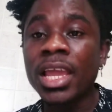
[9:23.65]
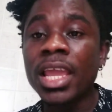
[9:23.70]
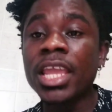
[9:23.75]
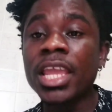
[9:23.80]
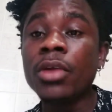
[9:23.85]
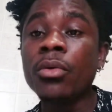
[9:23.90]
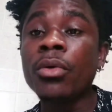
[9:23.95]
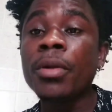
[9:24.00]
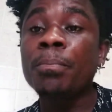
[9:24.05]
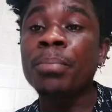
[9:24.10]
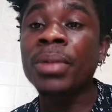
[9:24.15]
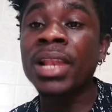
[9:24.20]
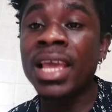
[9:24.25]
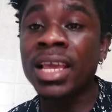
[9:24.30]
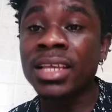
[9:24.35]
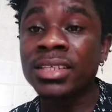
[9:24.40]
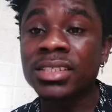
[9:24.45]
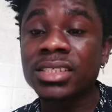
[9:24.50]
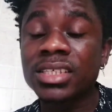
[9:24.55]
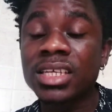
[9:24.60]
He
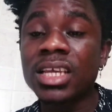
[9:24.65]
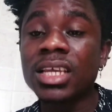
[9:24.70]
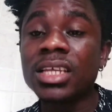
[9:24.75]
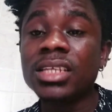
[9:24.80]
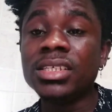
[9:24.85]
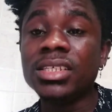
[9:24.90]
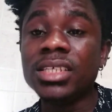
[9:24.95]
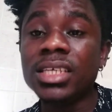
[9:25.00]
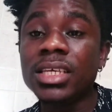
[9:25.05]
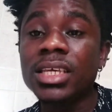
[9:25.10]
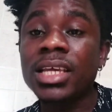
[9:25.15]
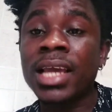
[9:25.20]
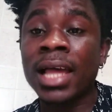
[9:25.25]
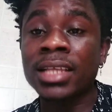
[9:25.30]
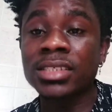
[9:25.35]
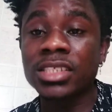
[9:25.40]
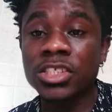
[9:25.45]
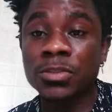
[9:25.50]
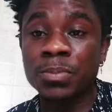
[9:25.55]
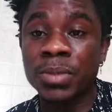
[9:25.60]
replaced the
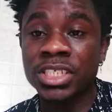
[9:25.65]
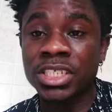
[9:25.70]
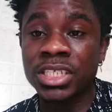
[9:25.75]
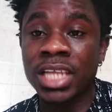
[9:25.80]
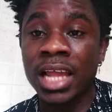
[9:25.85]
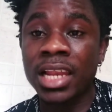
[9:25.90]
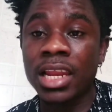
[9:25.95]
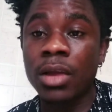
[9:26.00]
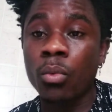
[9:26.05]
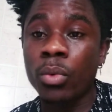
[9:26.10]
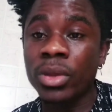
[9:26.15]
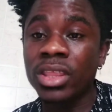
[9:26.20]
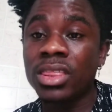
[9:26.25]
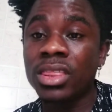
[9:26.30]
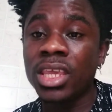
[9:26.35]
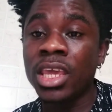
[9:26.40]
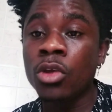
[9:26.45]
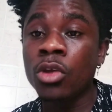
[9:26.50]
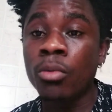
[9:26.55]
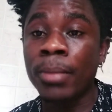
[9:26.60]
casi speciale with
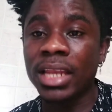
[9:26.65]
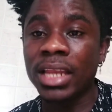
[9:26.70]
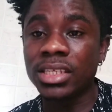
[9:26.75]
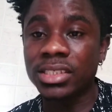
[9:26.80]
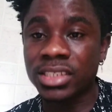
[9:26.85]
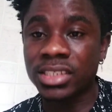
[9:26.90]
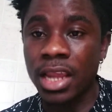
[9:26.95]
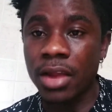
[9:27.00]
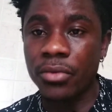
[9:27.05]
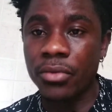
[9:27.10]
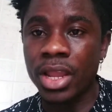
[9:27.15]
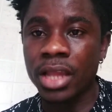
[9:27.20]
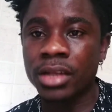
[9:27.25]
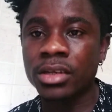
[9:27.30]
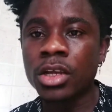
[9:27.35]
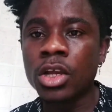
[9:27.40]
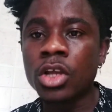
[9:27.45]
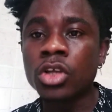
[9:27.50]
the humanitarian.